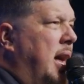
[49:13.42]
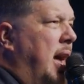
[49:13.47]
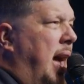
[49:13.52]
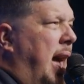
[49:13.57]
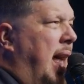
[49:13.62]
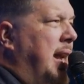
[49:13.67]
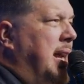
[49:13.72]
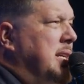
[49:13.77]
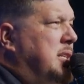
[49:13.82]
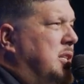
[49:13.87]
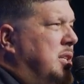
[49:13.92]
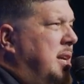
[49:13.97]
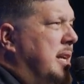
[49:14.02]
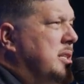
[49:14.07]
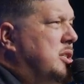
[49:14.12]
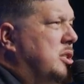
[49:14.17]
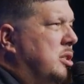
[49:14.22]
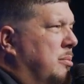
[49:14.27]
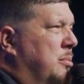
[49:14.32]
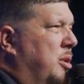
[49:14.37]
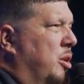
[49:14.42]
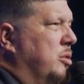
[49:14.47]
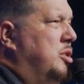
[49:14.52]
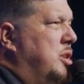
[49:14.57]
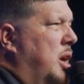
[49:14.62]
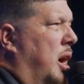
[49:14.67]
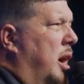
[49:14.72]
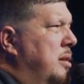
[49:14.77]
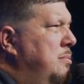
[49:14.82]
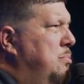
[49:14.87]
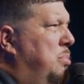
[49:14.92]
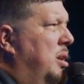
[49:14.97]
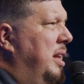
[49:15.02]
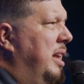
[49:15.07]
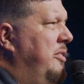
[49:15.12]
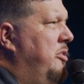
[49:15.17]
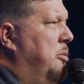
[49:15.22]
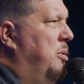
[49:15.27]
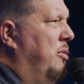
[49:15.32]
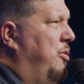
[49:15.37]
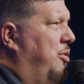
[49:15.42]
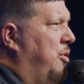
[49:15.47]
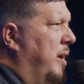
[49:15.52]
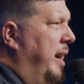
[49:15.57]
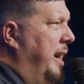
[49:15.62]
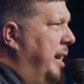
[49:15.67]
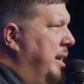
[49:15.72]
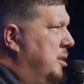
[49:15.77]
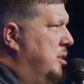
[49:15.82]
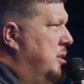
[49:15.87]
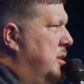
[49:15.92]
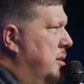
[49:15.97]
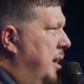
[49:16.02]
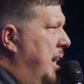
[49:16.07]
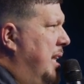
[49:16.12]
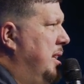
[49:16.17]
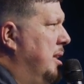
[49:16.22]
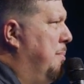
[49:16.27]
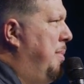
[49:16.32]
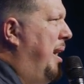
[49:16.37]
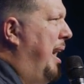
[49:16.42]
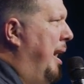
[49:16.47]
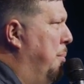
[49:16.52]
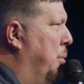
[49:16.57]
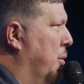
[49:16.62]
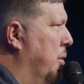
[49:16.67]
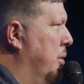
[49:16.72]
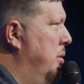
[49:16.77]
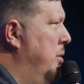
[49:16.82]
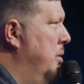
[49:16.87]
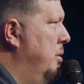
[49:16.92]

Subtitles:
And he says the most unbelievable phrase in the Bible.